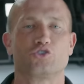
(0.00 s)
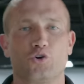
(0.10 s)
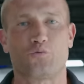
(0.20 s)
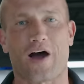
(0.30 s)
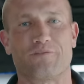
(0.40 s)

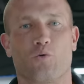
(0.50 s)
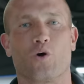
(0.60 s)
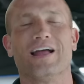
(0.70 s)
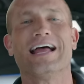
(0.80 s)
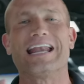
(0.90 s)

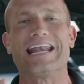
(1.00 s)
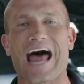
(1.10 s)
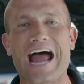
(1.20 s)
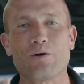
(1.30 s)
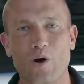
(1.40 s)
0254.
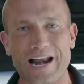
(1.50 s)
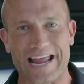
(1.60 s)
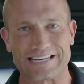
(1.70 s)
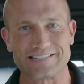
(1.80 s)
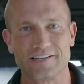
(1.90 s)

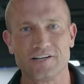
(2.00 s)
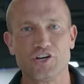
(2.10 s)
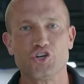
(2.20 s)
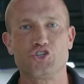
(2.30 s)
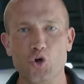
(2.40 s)
918
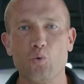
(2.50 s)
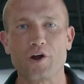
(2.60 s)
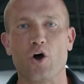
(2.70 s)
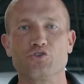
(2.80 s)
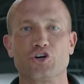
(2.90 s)

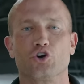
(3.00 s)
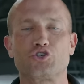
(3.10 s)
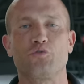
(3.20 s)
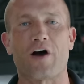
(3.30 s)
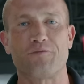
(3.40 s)
210
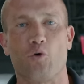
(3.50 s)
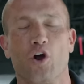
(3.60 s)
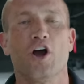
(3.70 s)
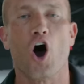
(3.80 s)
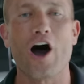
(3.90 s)

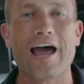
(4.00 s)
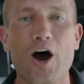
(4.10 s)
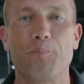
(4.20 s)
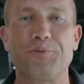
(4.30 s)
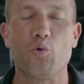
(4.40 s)
0254. I'll
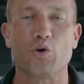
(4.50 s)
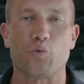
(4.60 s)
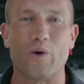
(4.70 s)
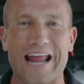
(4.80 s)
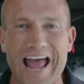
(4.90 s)
help you with
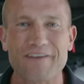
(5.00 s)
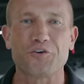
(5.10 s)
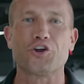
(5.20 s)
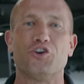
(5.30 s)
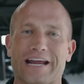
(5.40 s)

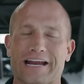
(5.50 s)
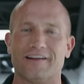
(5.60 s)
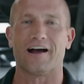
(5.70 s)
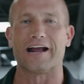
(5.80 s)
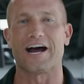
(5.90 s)
whatever you need.
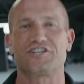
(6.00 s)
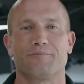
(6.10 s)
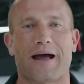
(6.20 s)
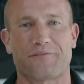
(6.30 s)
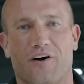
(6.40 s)
I got
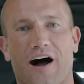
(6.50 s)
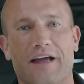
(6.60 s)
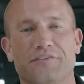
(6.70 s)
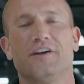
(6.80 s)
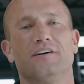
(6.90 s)
your back for
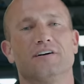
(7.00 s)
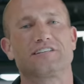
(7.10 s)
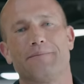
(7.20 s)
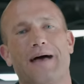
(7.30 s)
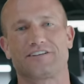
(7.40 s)
life.
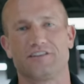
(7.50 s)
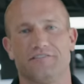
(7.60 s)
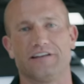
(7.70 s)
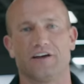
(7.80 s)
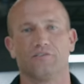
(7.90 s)
Let's get back to the
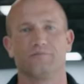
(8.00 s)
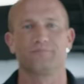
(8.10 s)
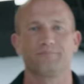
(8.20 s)
video.